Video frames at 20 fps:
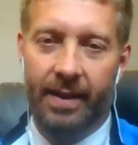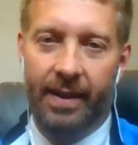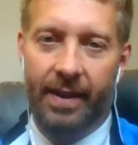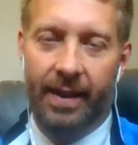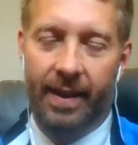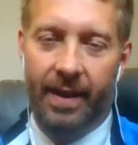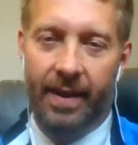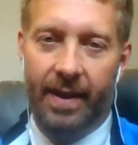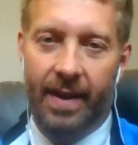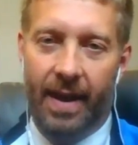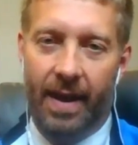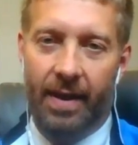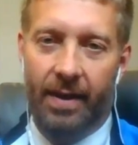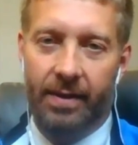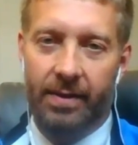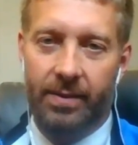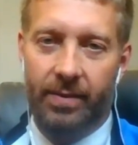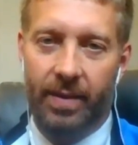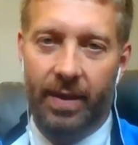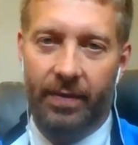and
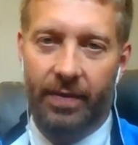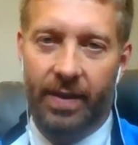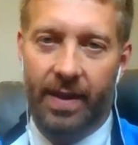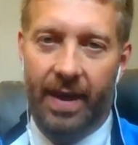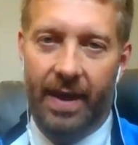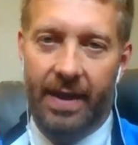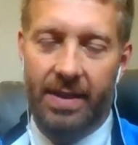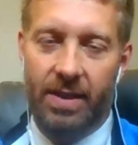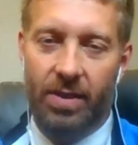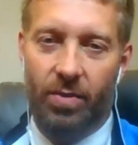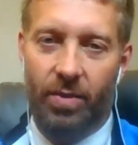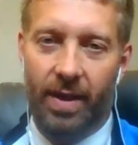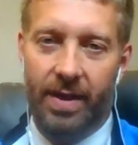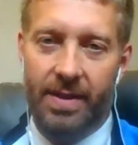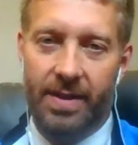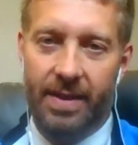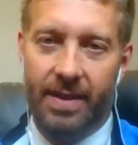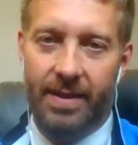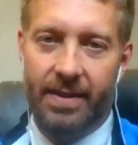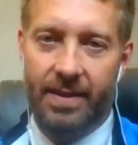we have
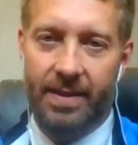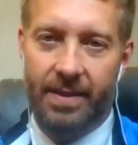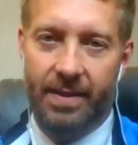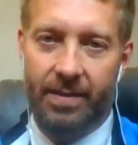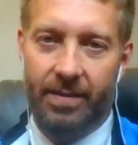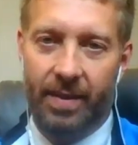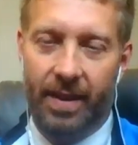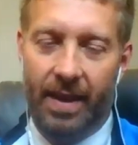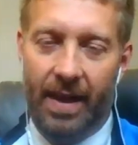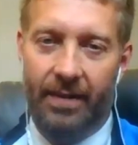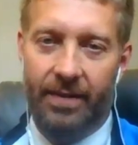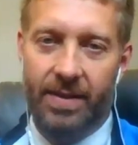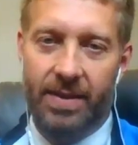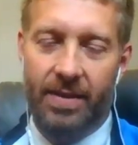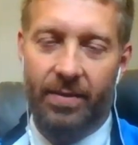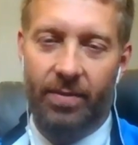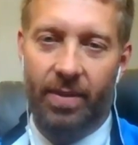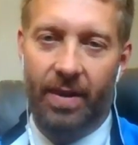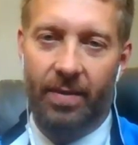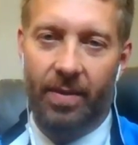consequences, and
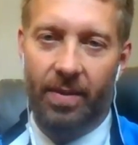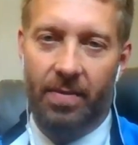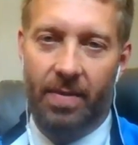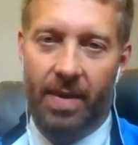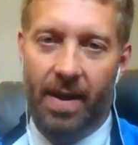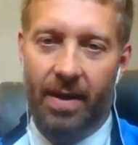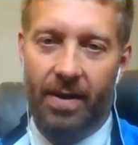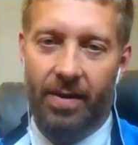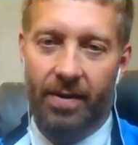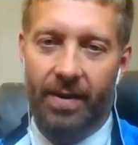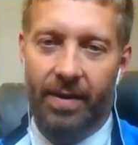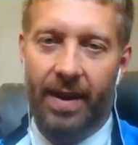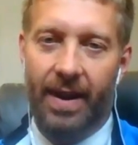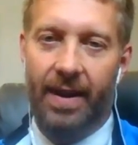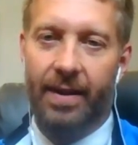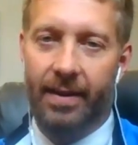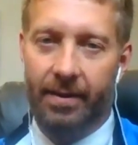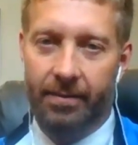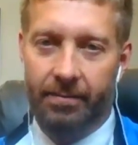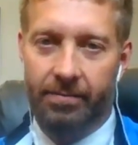obviously we're able to monitor
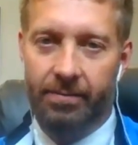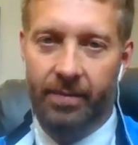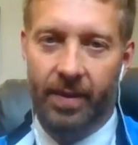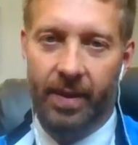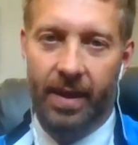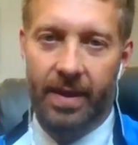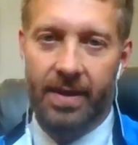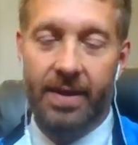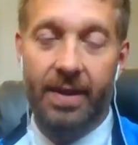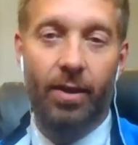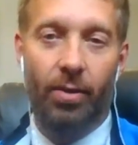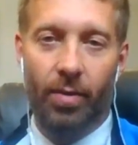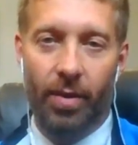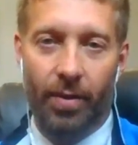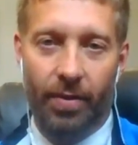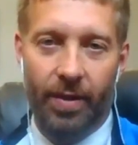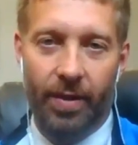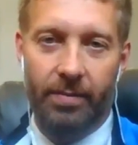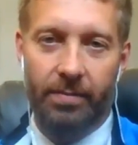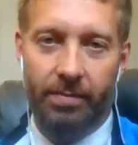that and deal
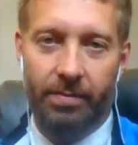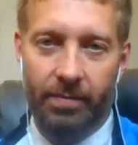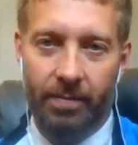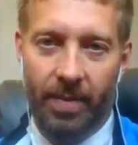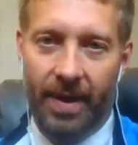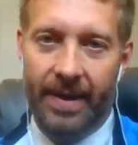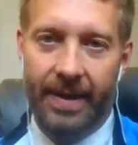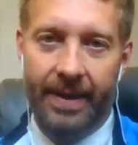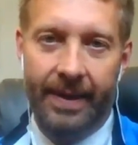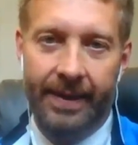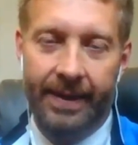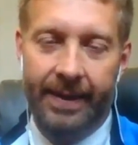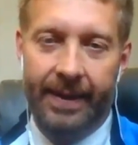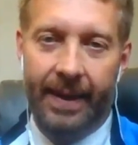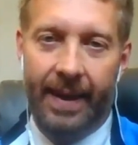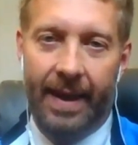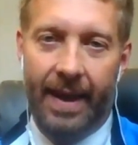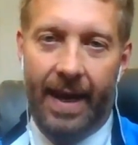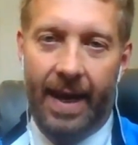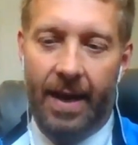with it. But
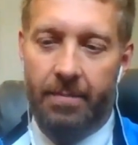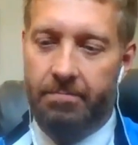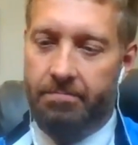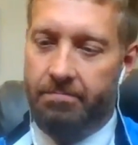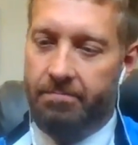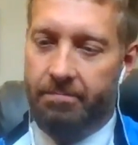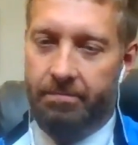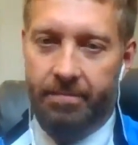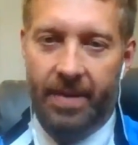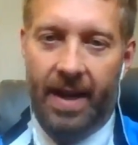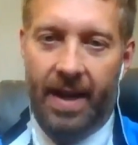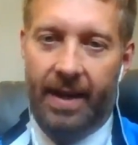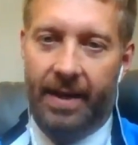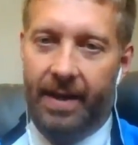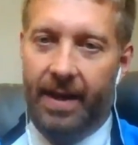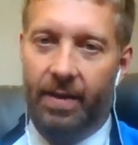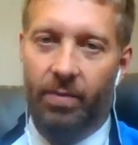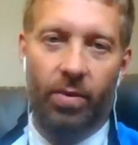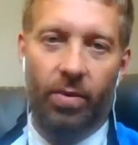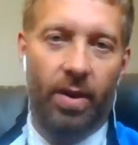
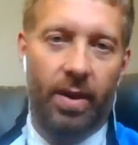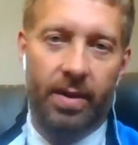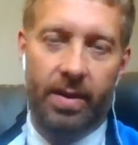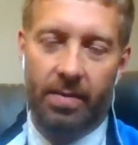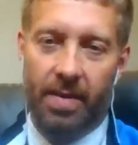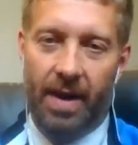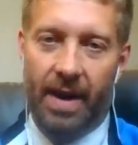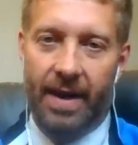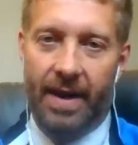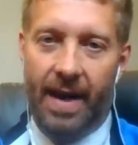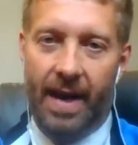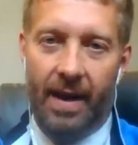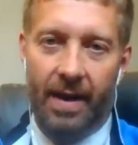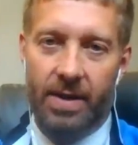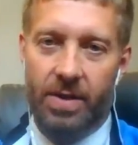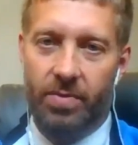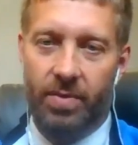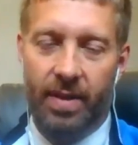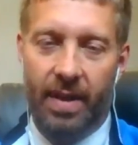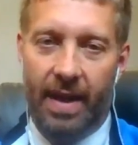knock on wood, to my
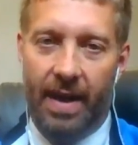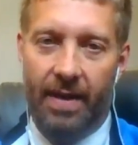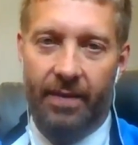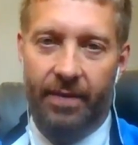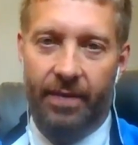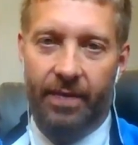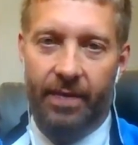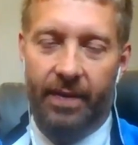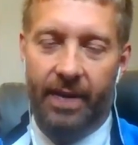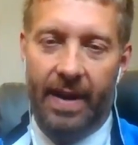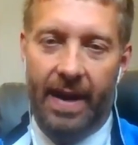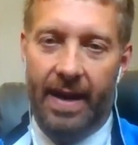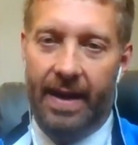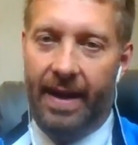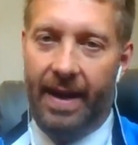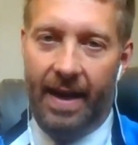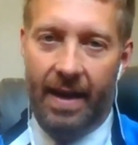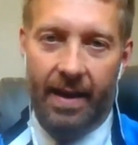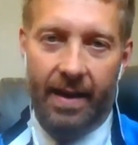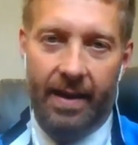knowledge, we have not
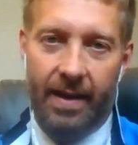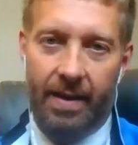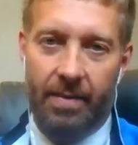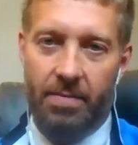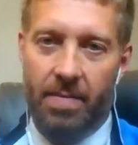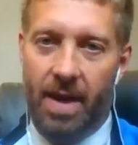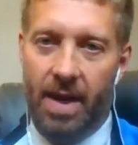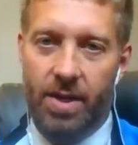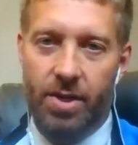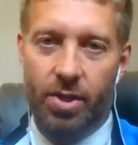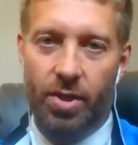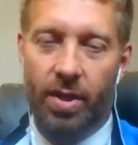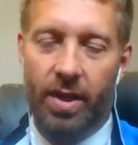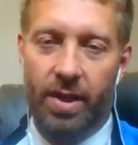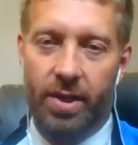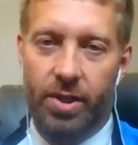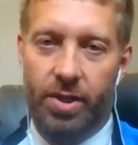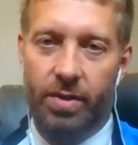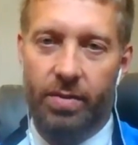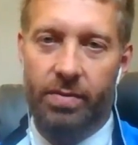had any major
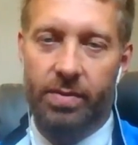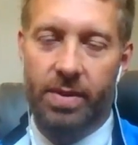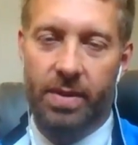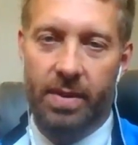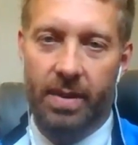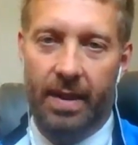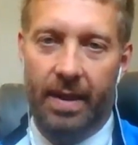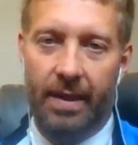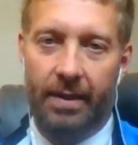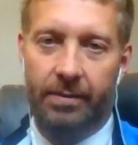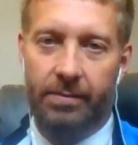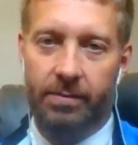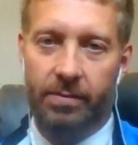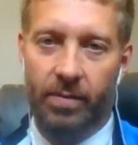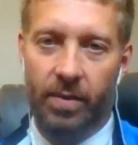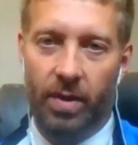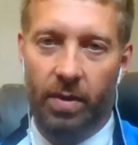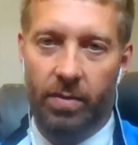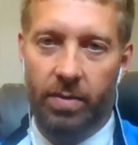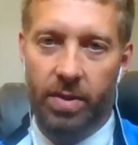issues,
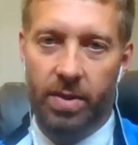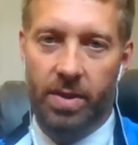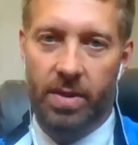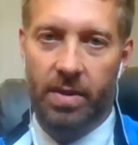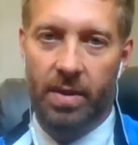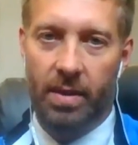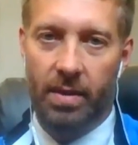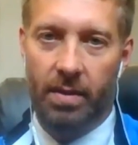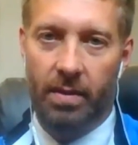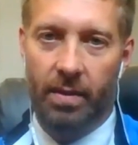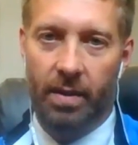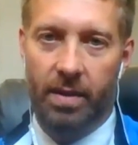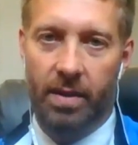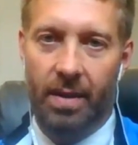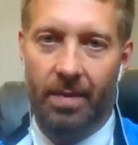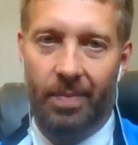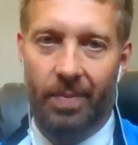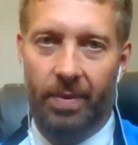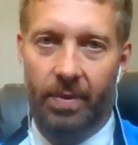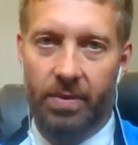just the
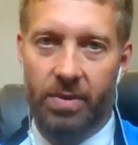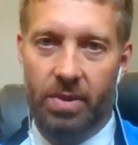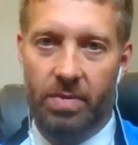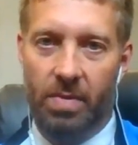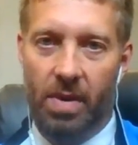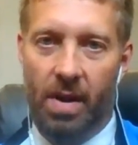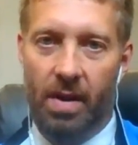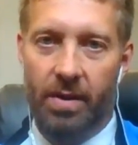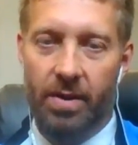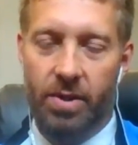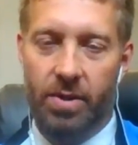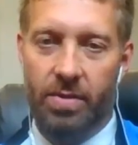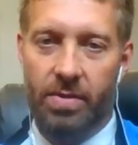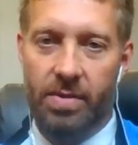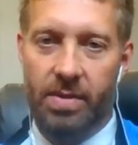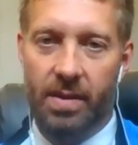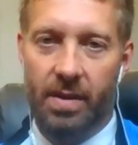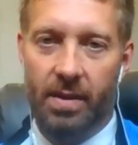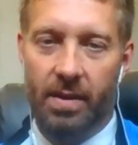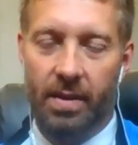typical small
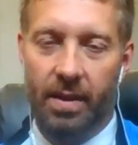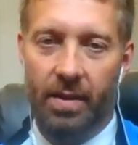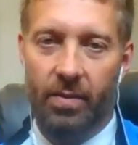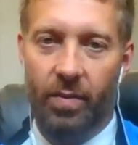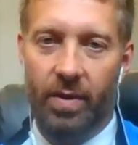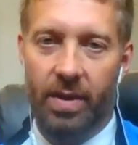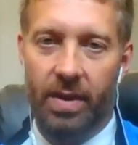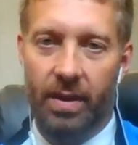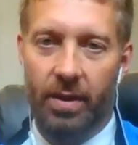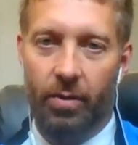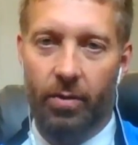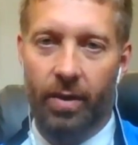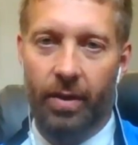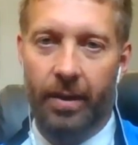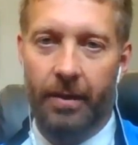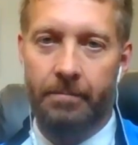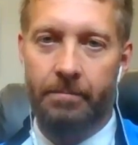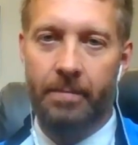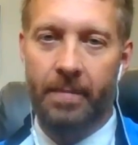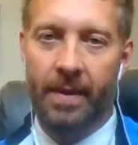issues, and we deal with
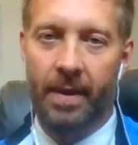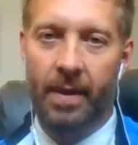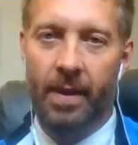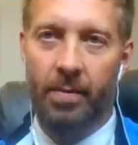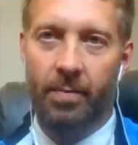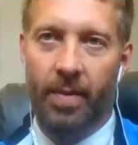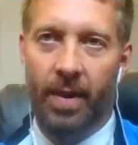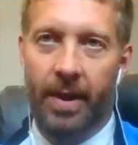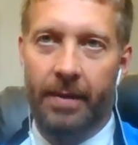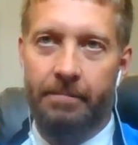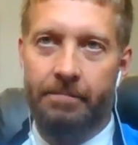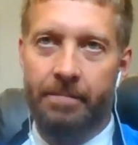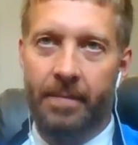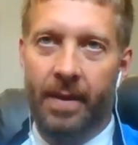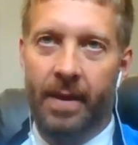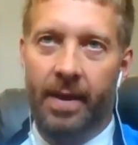it. But